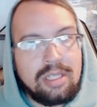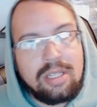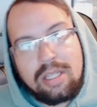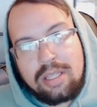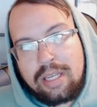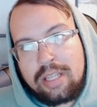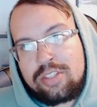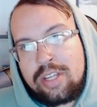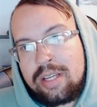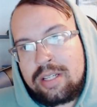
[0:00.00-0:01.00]
Then I
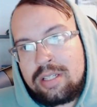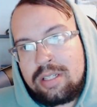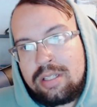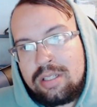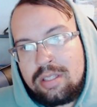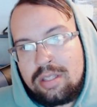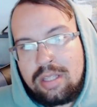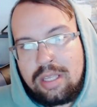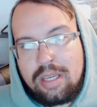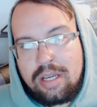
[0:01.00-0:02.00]
check
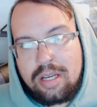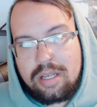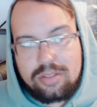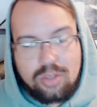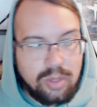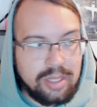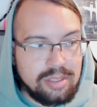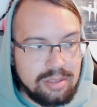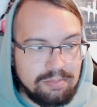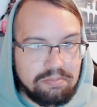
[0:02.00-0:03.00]
the
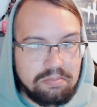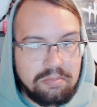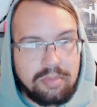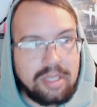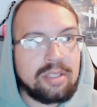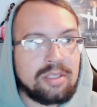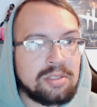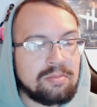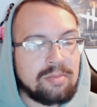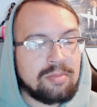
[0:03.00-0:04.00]
toys because
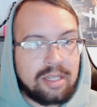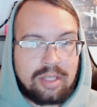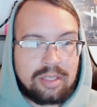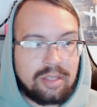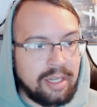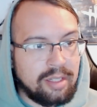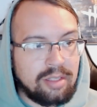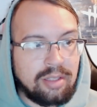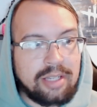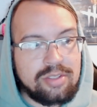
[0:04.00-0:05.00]
I collect Lightning
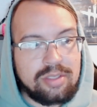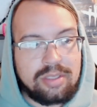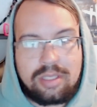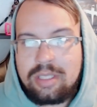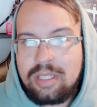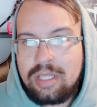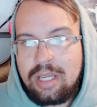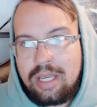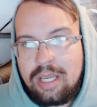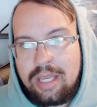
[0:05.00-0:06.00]
Collection,
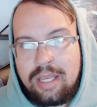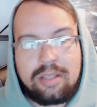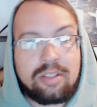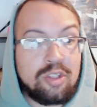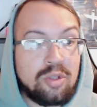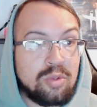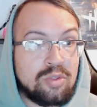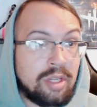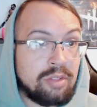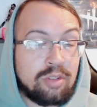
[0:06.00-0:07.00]
and the new
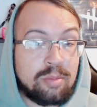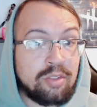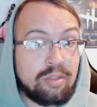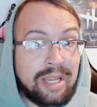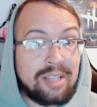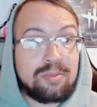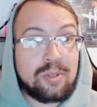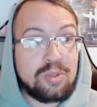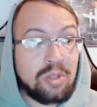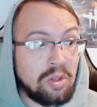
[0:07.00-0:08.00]
Transformers from
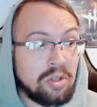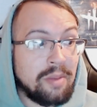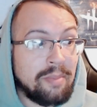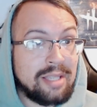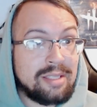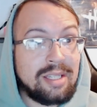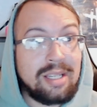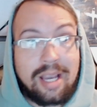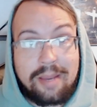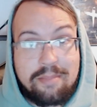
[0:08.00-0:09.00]
Hasbro's look amazing.
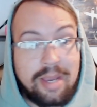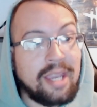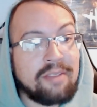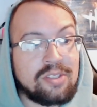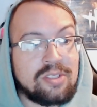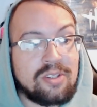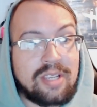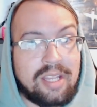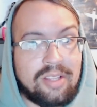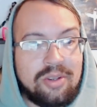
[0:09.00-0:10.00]
I might have to start
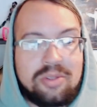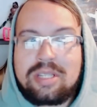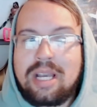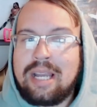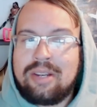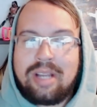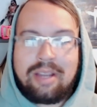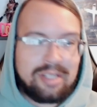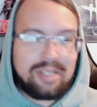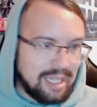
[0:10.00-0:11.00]
getting those. I
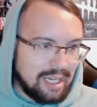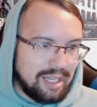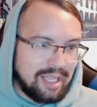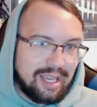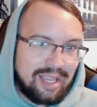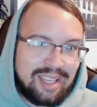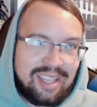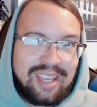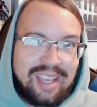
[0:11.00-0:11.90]
haven't decided yet.